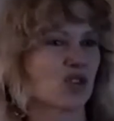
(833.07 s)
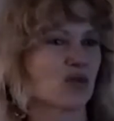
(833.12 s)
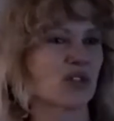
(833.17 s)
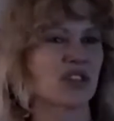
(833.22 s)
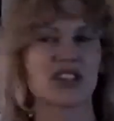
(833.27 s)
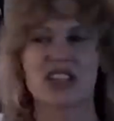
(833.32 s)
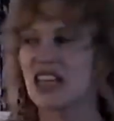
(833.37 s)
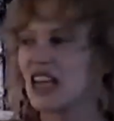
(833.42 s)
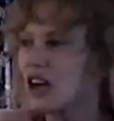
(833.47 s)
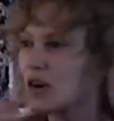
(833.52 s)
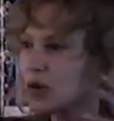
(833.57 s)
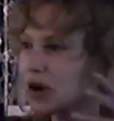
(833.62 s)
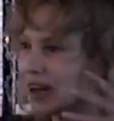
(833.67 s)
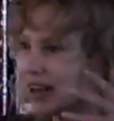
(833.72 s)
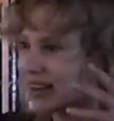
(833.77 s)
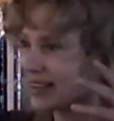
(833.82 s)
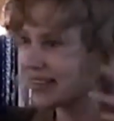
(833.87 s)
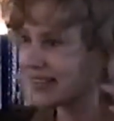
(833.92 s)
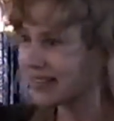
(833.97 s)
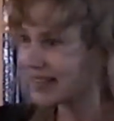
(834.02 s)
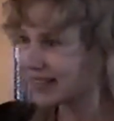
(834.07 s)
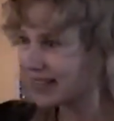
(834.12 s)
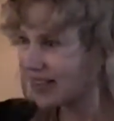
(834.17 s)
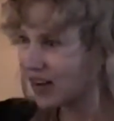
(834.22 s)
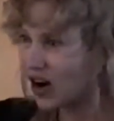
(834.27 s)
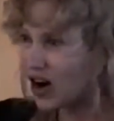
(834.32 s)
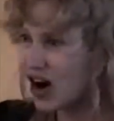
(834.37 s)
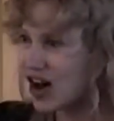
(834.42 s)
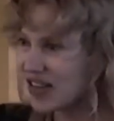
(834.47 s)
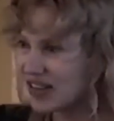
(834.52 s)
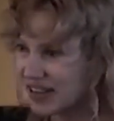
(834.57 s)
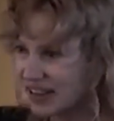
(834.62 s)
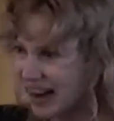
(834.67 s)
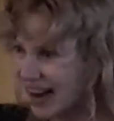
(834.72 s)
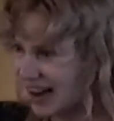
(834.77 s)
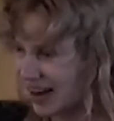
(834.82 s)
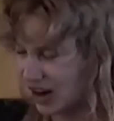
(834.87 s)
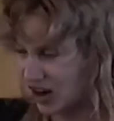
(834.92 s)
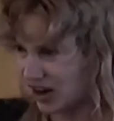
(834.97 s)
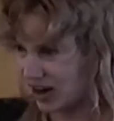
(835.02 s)
she was hearing all the
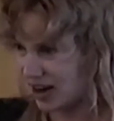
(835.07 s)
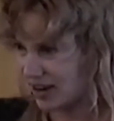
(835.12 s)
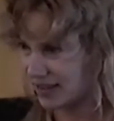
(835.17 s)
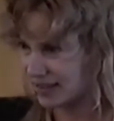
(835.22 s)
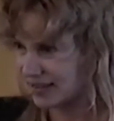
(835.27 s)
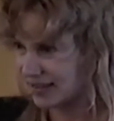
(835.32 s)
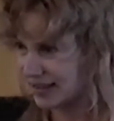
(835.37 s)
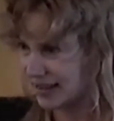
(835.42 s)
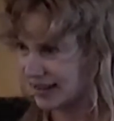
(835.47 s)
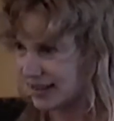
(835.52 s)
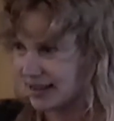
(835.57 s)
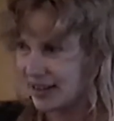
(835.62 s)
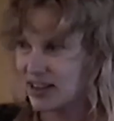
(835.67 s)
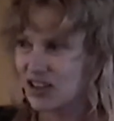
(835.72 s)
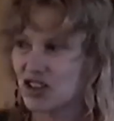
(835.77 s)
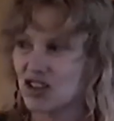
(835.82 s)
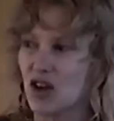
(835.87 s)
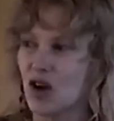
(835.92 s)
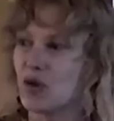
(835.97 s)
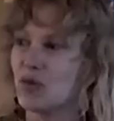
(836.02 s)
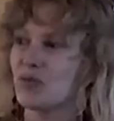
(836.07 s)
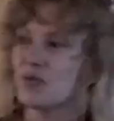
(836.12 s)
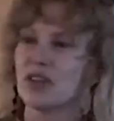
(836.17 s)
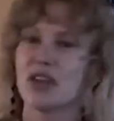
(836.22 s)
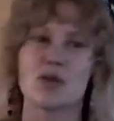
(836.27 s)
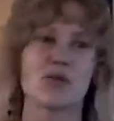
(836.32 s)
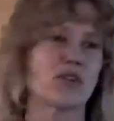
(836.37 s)
dialogue. So there